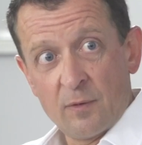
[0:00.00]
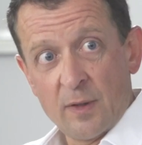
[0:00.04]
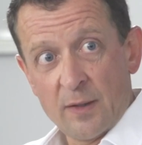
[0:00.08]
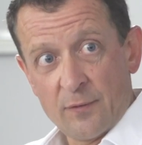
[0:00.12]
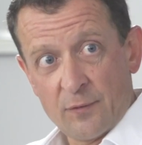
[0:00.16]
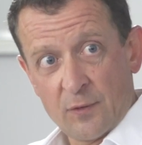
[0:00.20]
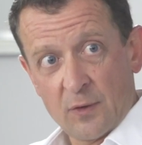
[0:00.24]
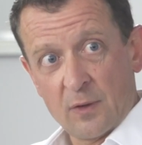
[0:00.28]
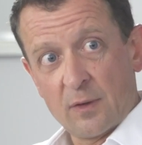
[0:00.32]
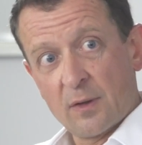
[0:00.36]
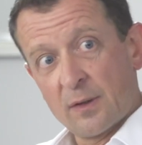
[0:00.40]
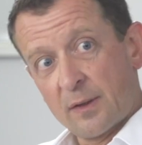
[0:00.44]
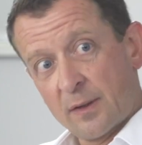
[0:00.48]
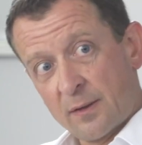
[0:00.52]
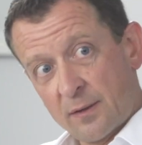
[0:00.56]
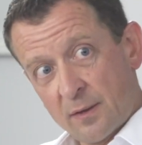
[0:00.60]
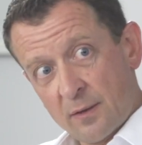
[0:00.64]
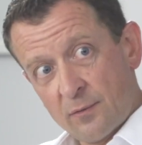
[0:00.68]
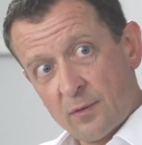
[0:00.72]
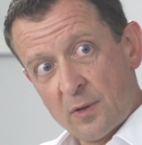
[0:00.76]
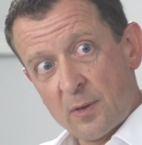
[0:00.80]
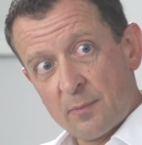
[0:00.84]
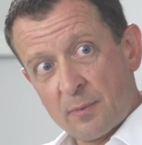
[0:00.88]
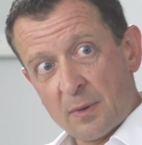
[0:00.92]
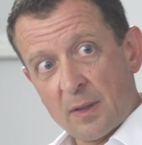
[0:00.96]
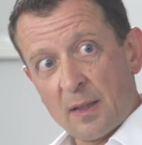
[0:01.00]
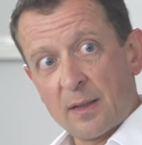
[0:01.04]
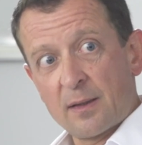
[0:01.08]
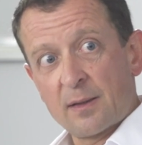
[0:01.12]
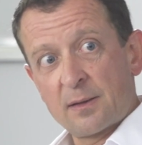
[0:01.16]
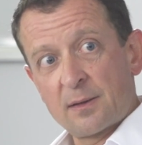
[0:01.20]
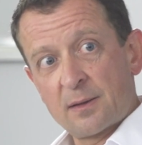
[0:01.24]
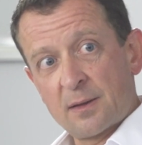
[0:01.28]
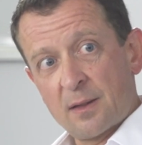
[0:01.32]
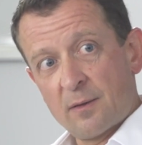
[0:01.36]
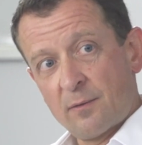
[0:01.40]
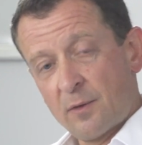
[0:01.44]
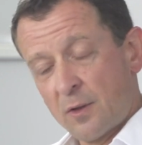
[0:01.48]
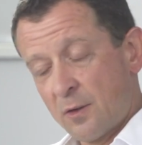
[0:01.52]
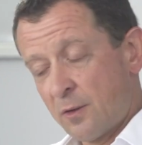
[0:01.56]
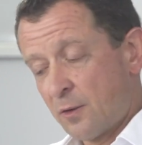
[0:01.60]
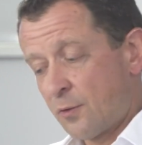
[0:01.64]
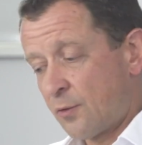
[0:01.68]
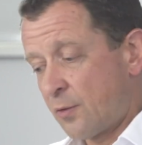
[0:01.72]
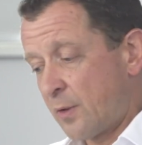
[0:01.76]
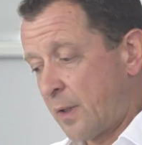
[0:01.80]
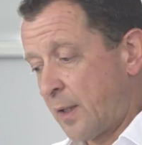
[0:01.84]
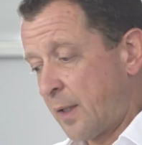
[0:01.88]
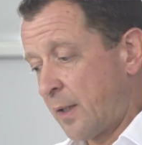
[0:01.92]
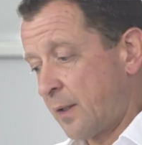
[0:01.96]
with the connectivity products that we
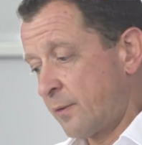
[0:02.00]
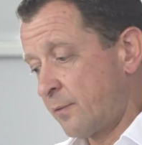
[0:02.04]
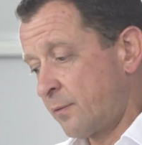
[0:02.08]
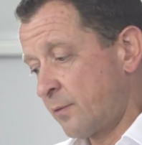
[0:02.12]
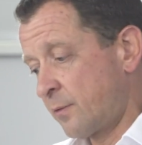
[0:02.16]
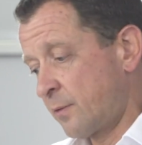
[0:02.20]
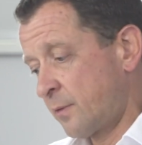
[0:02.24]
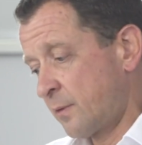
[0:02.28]
also have.